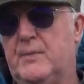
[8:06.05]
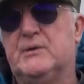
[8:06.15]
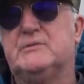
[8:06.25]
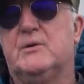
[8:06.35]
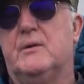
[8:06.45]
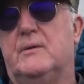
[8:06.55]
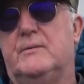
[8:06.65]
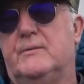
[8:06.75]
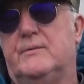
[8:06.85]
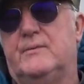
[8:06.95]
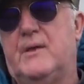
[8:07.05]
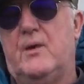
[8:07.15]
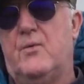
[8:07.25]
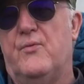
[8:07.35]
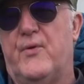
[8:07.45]
because
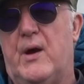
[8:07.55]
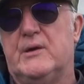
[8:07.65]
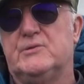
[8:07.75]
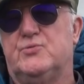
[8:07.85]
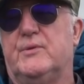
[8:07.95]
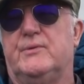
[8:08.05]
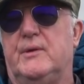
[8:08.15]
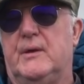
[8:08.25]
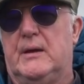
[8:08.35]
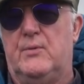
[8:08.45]
their ouvrage with the